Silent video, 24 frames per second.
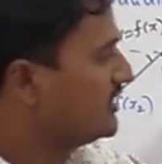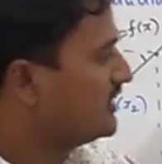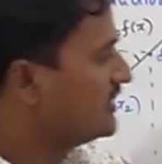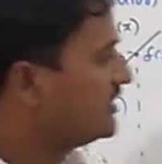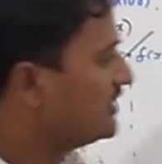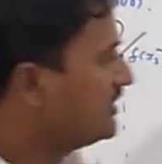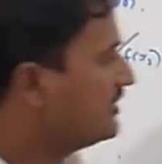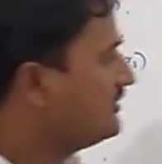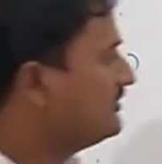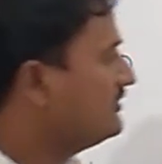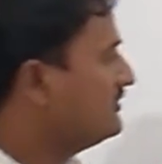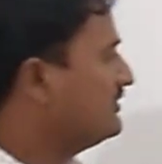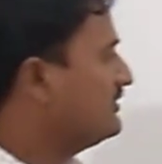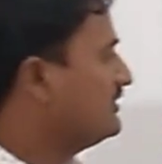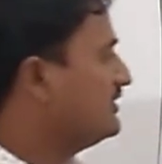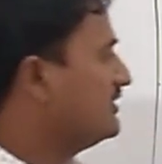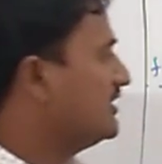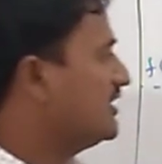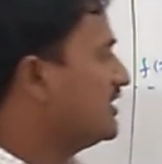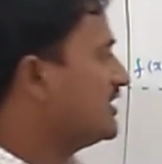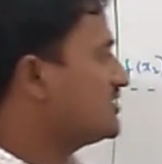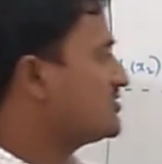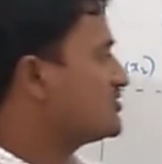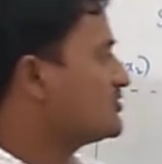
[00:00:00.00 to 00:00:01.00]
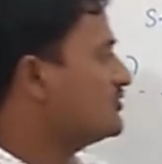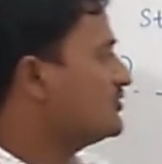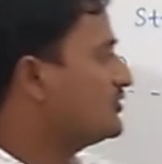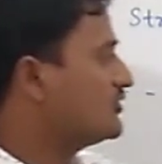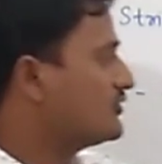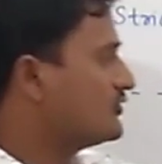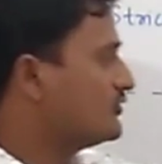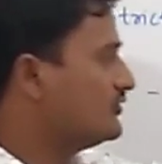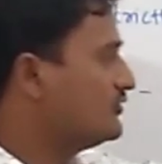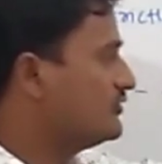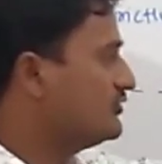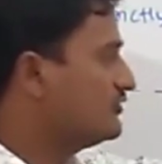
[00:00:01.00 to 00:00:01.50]
Now let us go
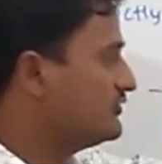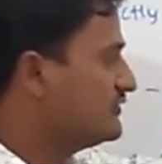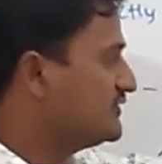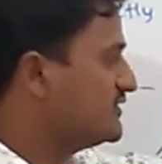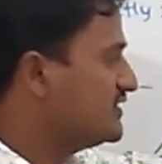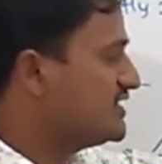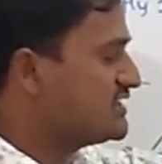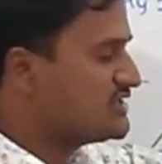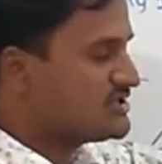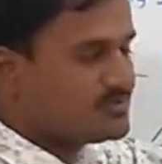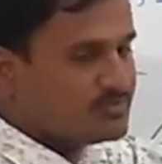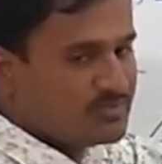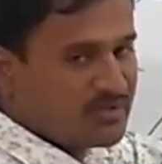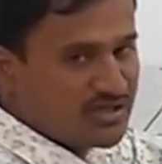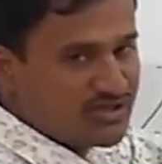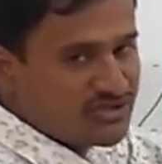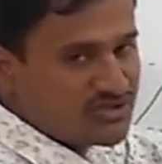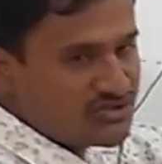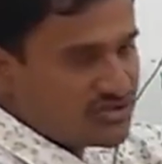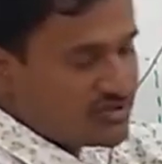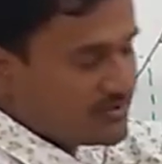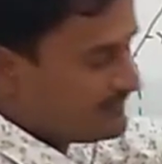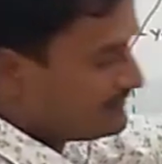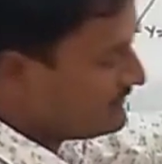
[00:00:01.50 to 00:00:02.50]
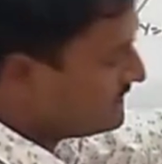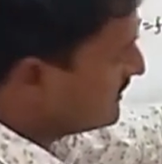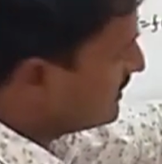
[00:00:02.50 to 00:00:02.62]
to this function.